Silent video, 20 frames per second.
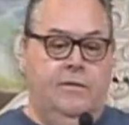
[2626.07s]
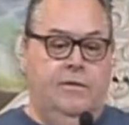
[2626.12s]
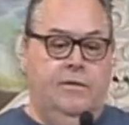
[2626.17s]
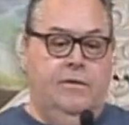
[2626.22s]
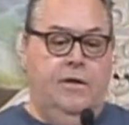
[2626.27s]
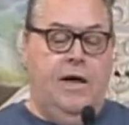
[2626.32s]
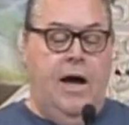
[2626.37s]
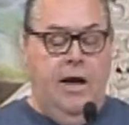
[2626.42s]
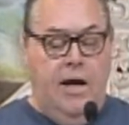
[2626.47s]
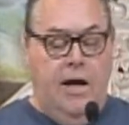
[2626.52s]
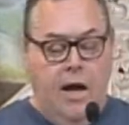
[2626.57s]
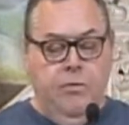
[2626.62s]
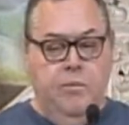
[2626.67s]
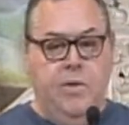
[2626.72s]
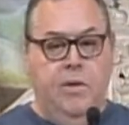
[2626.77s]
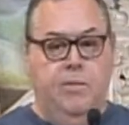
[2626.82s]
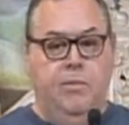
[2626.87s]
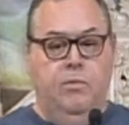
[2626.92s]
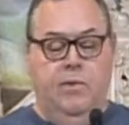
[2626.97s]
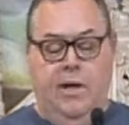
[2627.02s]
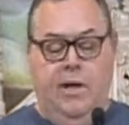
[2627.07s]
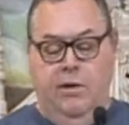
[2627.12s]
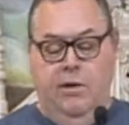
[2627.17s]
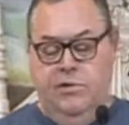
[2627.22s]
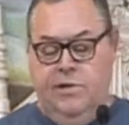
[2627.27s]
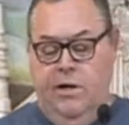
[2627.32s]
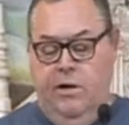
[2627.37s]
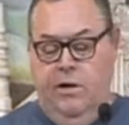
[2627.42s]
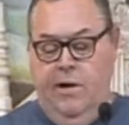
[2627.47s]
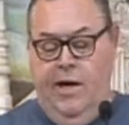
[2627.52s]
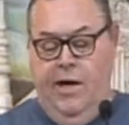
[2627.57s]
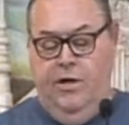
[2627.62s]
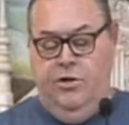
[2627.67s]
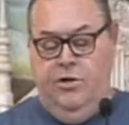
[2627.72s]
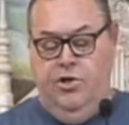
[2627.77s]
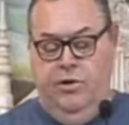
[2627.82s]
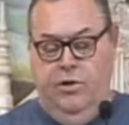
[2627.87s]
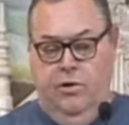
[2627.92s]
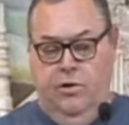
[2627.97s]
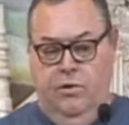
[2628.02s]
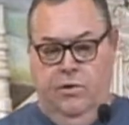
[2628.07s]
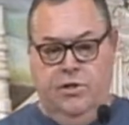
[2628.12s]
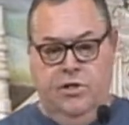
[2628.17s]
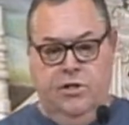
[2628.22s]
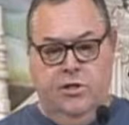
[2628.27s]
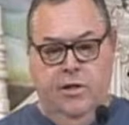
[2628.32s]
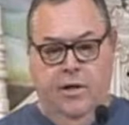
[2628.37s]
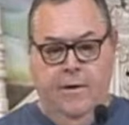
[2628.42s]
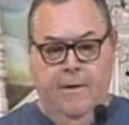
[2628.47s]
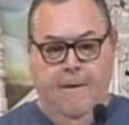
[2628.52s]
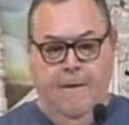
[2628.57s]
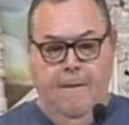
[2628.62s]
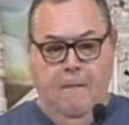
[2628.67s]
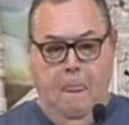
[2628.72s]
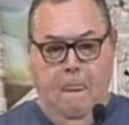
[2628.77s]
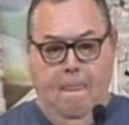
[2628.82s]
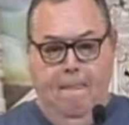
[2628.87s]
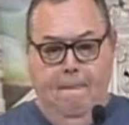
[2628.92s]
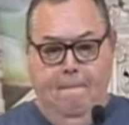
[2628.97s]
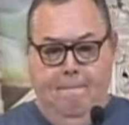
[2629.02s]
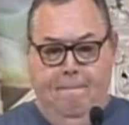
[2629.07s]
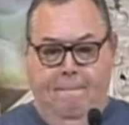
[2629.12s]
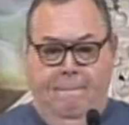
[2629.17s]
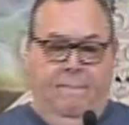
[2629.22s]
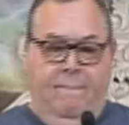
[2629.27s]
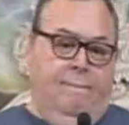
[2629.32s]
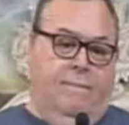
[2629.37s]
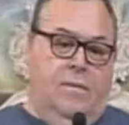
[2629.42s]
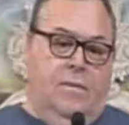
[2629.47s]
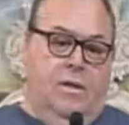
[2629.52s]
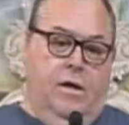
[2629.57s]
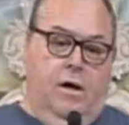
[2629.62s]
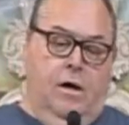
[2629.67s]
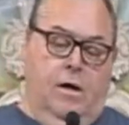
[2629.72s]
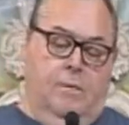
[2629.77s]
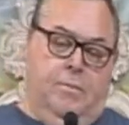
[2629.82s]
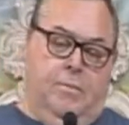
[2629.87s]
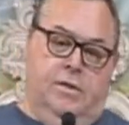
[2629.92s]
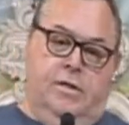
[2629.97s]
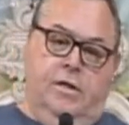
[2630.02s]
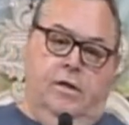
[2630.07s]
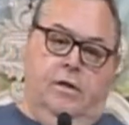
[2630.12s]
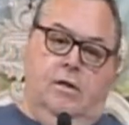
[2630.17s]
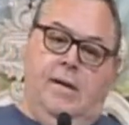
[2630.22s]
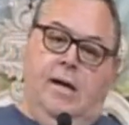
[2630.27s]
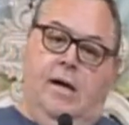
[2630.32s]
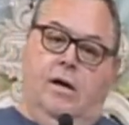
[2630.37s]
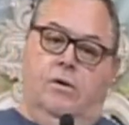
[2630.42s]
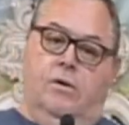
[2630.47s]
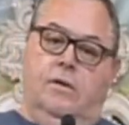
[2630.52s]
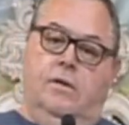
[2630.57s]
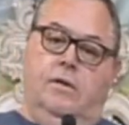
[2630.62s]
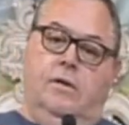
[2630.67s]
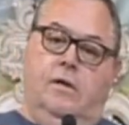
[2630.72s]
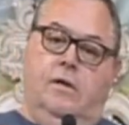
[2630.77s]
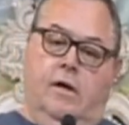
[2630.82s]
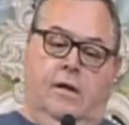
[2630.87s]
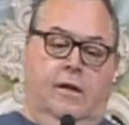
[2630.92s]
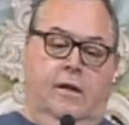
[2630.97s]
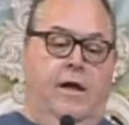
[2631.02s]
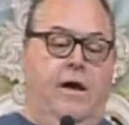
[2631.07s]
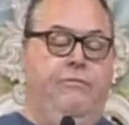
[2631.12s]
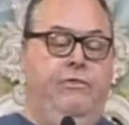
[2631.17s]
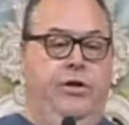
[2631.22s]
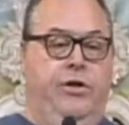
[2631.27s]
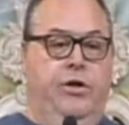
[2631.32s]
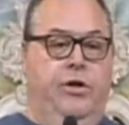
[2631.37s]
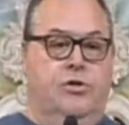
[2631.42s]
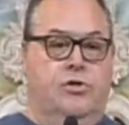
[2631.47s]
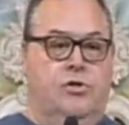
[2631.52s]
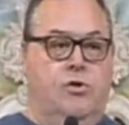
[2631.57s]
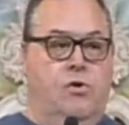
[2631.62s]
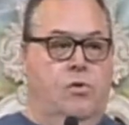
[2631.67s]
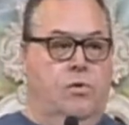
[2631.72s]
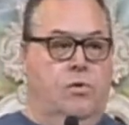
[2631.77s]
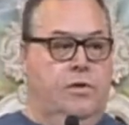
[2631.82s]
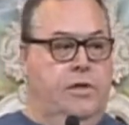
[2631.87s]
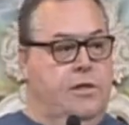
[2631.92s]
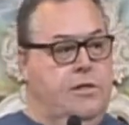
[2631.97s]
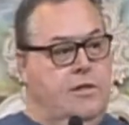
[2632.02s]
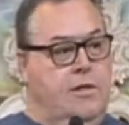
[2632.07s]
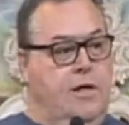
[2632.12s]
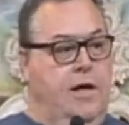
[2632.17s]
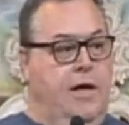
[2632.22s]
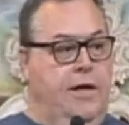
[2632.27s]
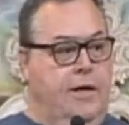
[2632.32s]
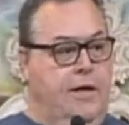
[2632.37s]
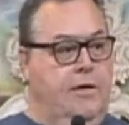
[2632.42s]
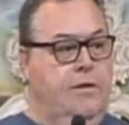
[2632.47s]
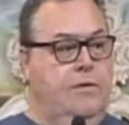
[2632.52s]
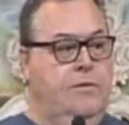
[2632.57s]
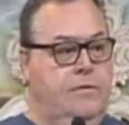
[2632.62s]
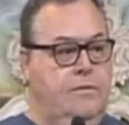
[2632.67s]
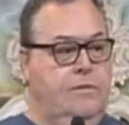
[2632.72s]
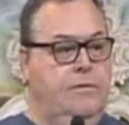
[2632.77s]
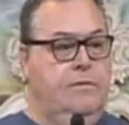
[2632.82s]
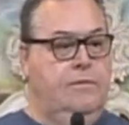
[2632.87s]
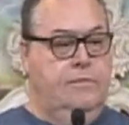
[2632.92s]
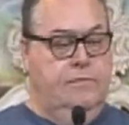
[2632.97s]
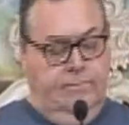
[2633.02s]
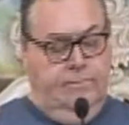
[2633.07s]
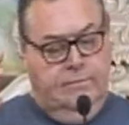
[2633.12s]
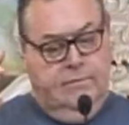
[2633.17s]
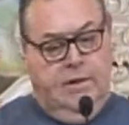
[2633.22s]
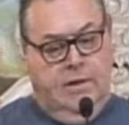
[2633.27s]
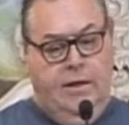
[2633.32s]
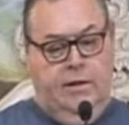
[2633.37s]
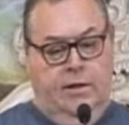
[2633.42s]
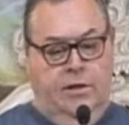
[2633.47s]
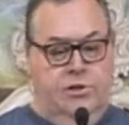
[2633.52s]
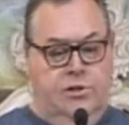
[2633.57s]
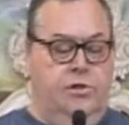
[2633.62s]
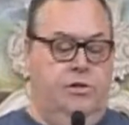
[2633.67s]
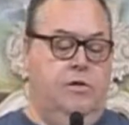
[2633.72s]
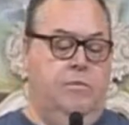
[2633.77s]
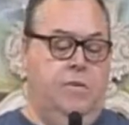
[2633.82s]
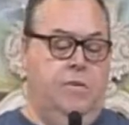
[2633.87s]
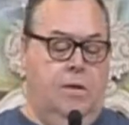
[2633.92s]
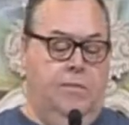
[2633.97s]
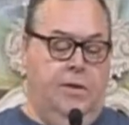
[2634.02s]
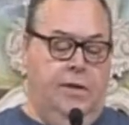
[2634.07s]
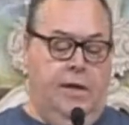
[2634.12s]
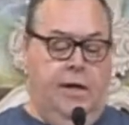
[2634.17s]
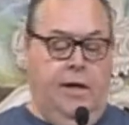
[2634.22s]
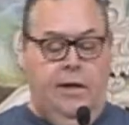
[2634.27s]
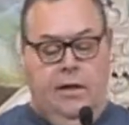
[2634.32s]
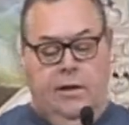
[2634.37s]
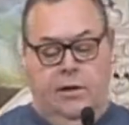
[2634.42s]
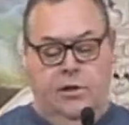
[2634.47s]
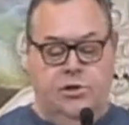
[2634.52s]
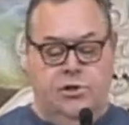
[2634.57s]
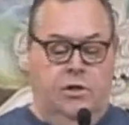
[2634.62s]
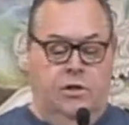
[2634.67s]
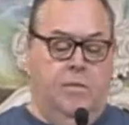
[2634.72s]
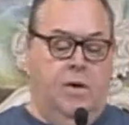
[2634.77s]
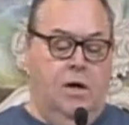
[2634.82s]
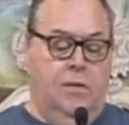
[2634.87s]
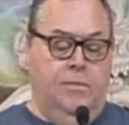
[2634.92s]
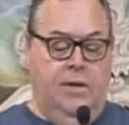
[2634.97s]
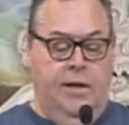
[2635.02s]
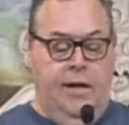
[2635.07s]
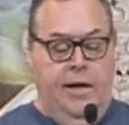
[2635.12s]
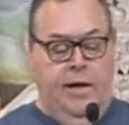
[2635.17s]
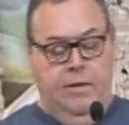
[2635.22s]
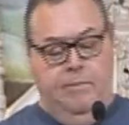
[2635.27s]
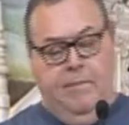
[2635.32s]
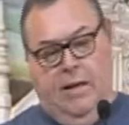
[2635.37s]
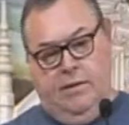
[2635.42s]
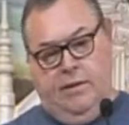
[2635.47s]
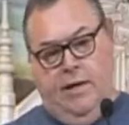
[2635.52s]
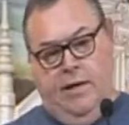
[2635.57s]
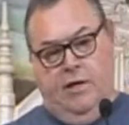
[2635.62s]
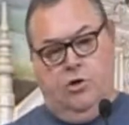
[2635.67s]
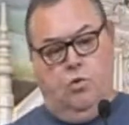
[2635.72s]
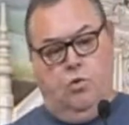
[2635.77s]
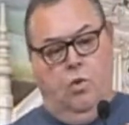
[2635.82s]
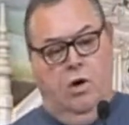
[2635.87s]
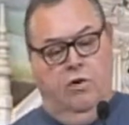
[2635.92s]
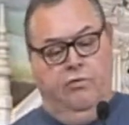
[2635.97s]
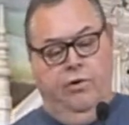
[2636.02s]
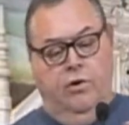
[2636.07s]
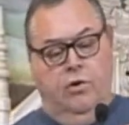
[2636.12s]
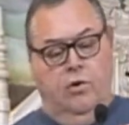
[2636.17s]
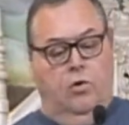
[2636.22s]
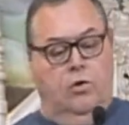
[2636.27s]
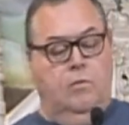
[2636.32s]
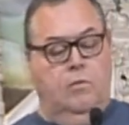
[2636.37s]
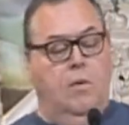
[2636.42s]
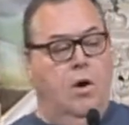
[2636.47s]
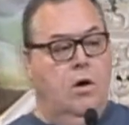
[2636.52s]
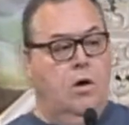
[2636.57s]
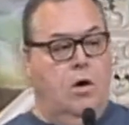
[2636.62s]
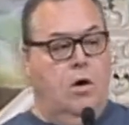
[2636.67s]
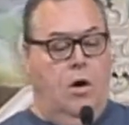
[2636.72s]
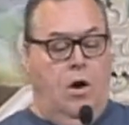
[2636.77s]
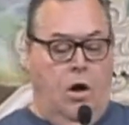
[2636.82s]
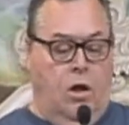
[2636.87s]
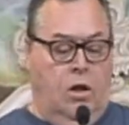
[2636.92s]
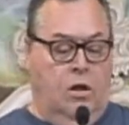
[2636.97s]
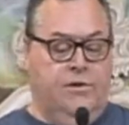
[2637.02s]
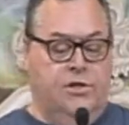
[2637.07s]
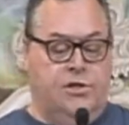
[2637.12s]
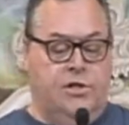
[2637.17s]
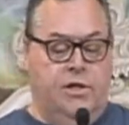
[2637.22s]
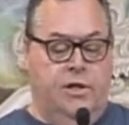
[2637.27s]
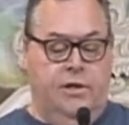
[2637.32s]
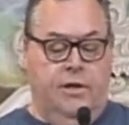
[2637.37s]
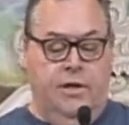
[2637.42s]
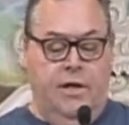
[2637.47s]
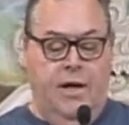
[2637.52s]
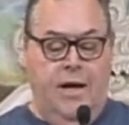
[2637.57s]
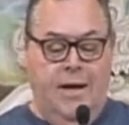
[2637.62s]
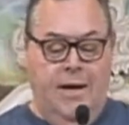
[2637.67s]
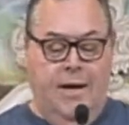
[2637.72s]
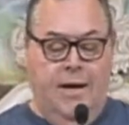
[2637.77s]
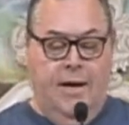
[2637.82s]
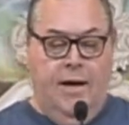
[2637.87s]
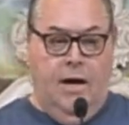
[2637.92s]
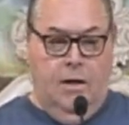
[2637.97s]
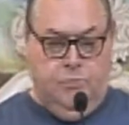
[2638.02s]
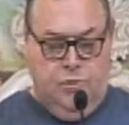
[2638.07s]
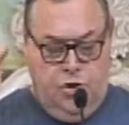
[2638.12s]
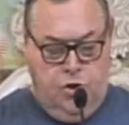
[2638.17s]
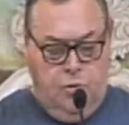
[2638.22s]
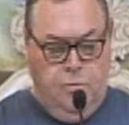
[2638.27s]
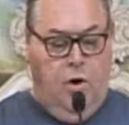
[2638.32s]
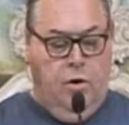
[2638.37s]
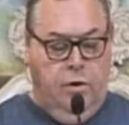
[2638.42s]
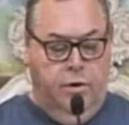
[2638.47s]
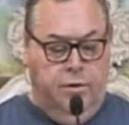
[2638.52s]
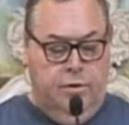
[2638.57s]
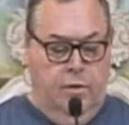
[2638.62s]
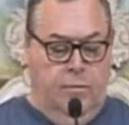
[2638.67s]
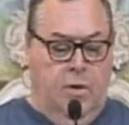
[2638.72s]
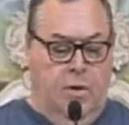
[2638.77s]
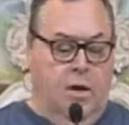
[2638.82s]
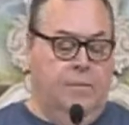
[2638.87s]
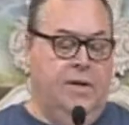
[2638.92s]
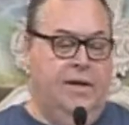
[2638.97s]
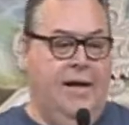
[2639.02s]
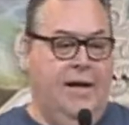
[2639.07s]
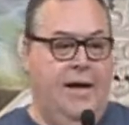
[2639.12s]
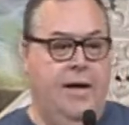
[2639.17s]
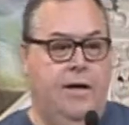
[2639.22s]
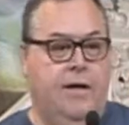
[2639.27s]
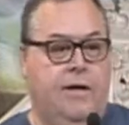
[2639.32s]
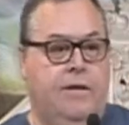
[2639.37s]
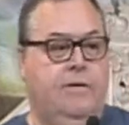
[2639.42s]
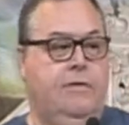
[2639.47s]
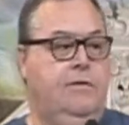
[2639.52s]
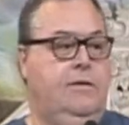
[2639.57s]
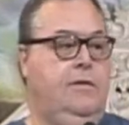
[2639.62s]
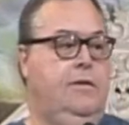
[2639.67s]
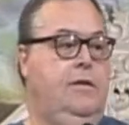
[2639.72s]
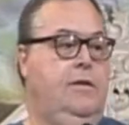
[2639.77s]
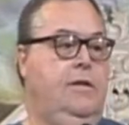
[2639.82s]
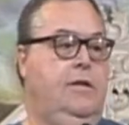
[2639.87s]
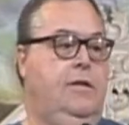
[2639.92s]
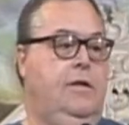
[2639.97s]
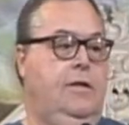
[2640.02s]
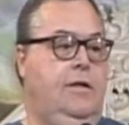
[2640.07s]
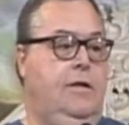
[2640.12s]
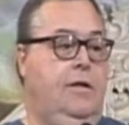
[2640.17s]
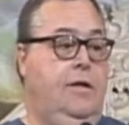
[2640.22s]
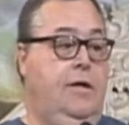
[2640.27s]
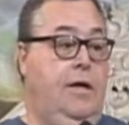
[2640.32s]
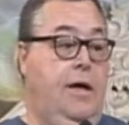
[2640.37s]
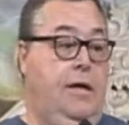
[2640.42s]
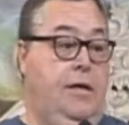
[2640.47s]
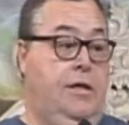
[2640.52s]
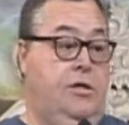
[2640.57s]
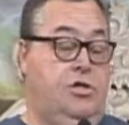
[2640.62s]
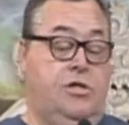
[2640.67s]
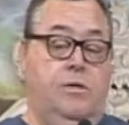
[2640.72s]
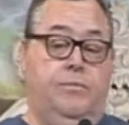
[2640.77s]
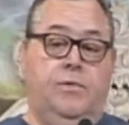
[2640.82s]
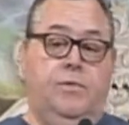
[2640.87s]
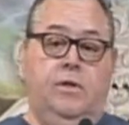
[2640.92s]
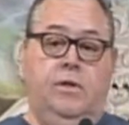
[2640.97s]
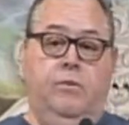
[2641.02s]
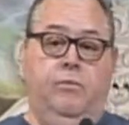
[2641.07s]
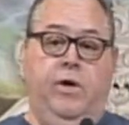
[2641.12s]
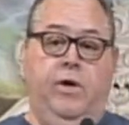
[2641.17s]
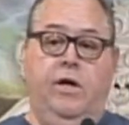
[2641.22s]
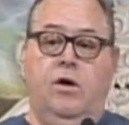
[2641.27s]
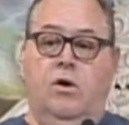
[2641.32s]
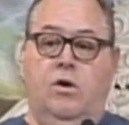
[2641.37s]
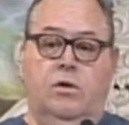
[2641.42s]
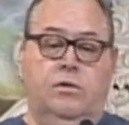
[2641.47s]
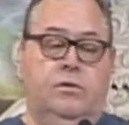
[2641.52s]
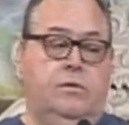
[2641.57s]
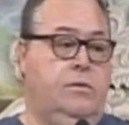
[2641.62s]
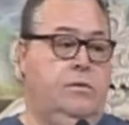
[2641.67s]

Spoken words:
I remember when I was their age, you know, it's up until about 11 years old, it's like, I listen to mom and dad, I listen to mom and dad. About that 12-year-old mark, all of a sudden, I'm smarter than mom and dad. And it's something that we've all